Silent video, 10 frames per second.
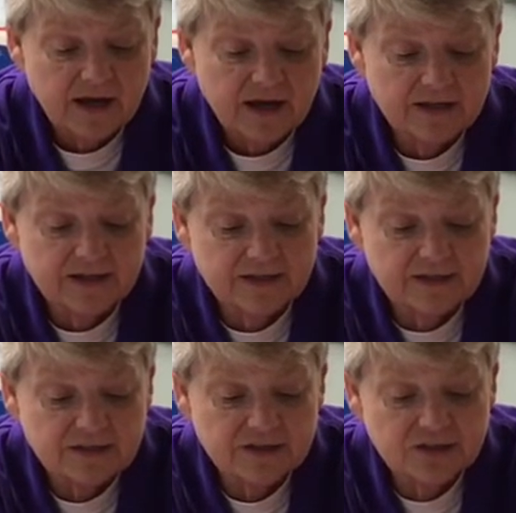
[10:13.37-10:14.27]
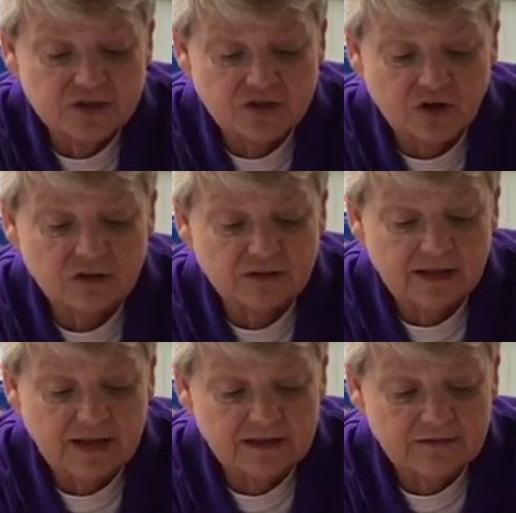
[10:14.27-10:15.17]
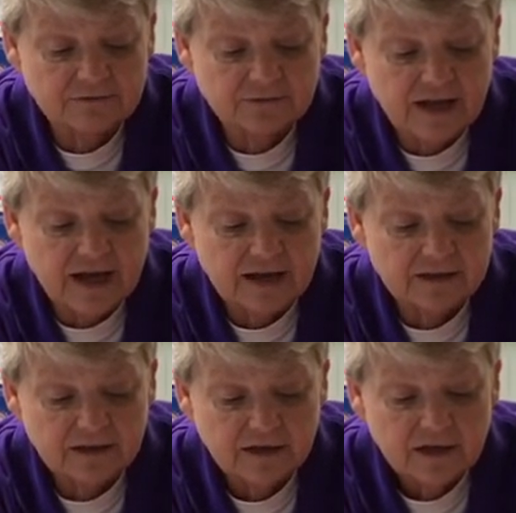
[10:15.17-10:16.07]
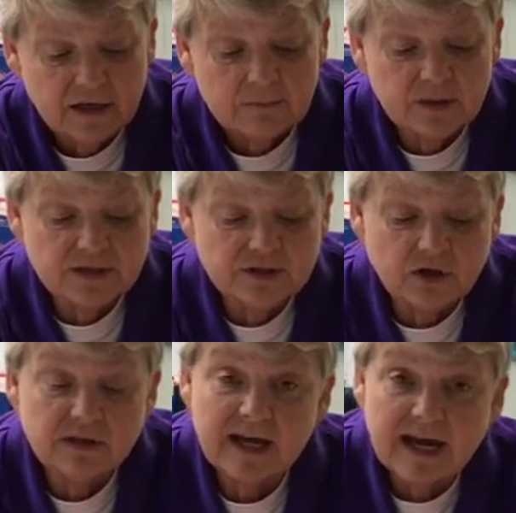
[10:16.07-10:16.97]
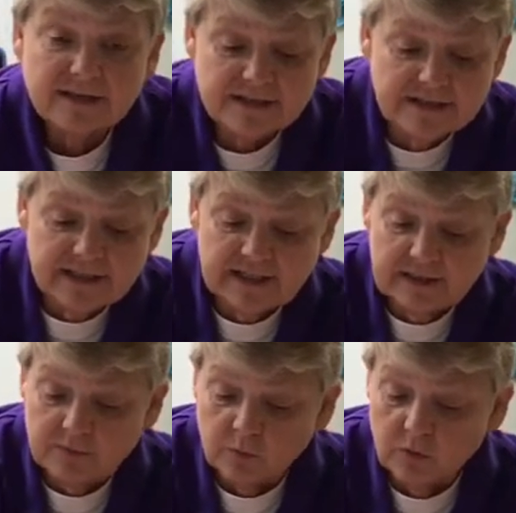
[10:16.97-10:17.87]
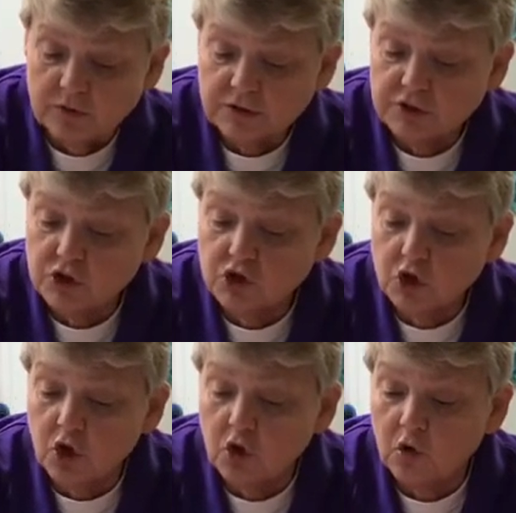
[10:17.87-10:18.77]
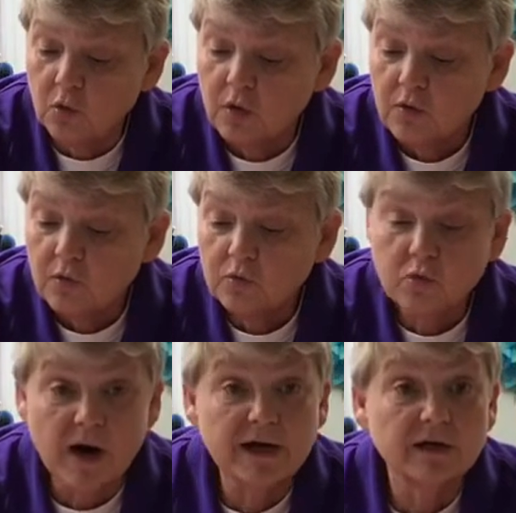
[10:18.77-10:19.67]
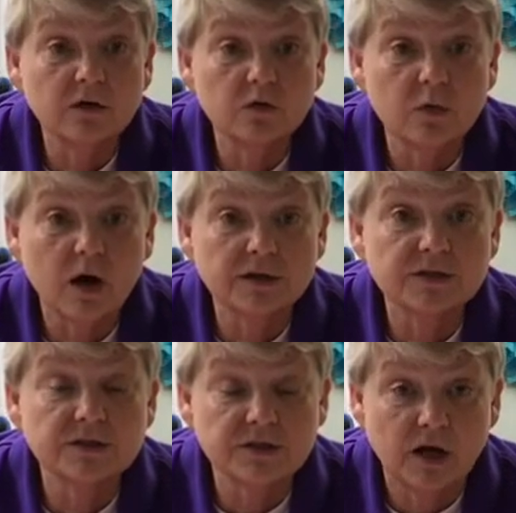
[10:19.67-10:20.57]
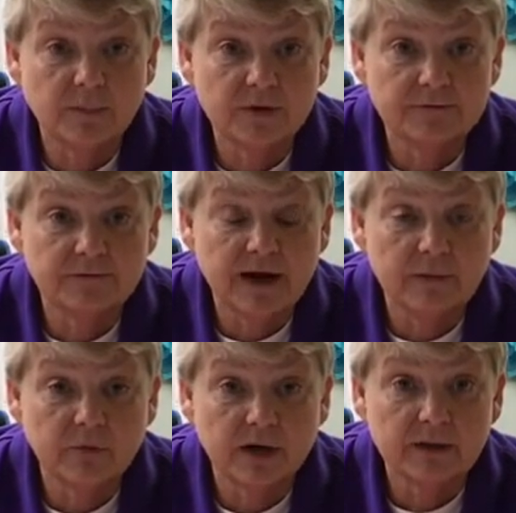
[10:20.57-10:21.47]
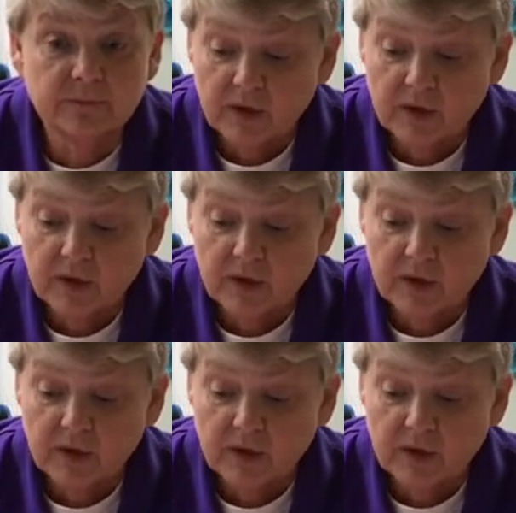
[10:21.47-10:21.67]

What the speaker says: and I get it to start laying flat. Because our last seam, we're going to sew right across the top of the fabric.